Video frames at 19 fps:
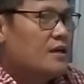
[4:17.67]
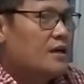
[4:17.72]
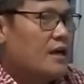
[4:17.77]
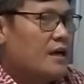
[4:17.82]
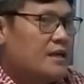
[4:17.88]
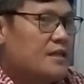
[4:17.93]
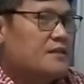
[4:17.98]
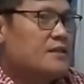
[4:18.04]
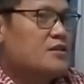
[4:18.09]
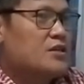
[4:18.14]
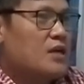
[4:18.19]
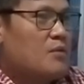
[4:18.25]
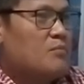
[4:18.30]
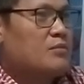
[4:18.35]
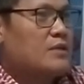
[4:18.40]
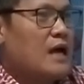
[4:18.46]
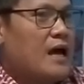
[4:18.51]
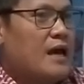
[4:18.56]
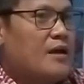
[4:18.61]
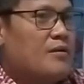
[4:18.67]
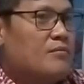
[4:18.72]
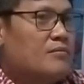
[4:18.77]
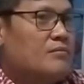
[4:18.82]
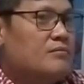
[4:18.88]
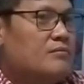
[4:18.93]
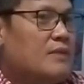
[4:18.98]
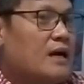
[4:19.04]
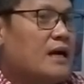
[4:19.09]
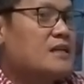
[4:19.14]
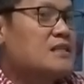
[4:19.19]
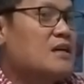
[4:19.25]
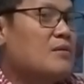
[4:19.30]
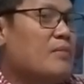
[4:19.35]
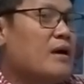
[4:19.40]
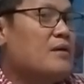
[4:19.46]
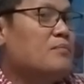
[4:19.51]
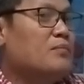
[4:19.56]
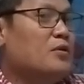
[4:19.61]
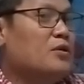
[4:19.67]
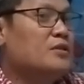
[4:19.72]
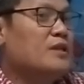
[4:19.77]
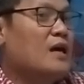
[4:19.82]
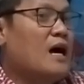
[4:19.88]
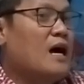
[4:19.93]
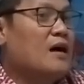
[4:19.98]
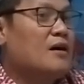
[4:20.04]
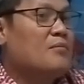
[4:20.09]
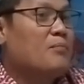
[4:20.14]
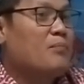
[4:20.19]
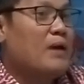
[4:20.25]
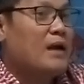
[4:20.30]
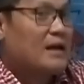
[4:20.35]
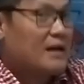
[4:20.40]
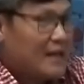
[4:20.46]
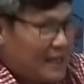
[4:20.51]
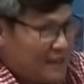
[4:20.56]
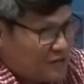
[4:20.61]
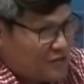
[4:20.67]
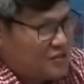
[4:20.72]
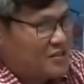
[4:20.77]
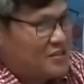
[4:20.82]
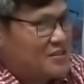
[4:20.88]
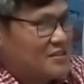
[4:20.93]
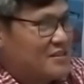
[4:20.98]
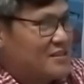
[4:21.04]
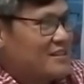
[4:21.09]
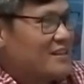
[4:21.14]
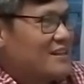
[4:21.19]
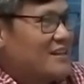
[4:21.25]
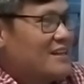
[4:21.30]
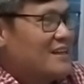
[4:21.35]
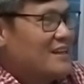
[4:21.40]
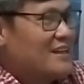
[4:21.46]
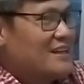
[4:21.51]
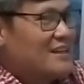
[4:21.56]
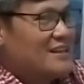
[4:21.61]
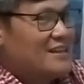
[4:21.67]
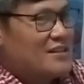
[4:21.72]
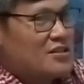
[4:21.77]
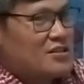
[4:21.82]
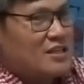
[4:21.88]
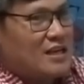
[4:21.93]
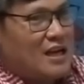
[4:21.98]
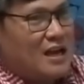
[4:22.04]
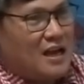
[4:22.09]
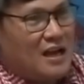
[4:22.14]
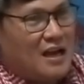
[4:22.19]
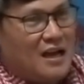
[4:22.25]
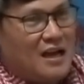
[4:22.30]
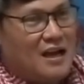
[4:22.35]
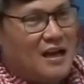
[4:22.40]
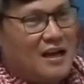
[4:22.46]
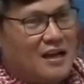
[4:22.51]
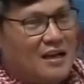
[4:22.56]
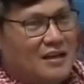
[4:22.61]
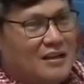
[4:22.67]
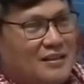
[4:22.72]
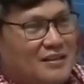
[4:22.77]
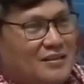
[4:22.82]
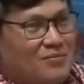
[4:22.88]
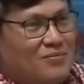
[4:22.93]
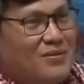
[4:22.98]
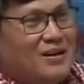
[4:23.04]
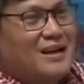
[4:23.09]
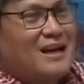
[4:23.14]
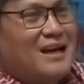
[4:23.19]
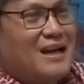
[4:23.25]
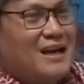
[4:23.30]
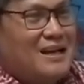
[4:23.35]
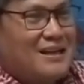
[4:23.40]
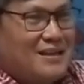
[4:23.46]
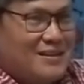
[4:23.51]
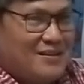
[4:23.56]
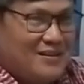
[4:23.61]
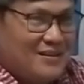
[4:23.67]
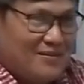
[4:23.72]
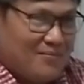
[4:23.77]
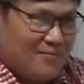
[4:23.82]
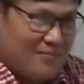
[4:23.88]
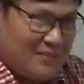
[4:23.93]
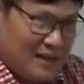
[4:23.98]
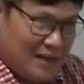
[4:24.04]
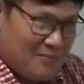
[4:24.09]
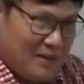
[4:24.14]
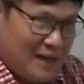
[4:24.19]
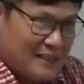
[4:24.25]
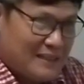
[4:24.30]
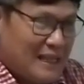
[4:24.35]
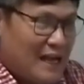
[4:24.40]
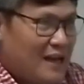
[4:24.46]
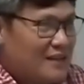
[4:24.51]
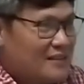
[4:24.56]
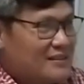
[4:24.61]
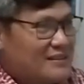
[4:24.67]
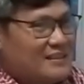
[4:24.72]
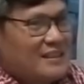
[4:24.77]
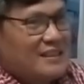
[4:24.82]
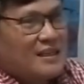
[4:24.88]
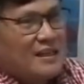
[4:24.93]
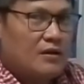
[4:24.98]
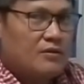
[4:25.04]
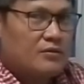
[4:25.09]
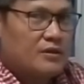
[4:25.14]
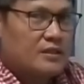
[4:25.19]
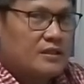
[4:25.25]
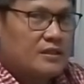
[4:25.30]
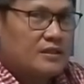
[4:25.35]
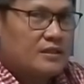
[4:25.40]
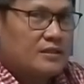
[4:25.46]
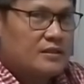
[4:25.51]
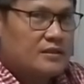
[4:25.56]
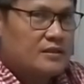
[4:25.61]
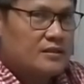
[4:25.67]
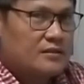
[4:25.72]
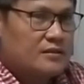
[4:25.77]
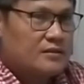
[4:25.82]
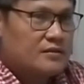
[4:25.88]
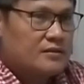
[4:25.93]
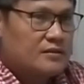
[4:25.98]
and at the same time makasabay pod ang parents sa mga bata. Our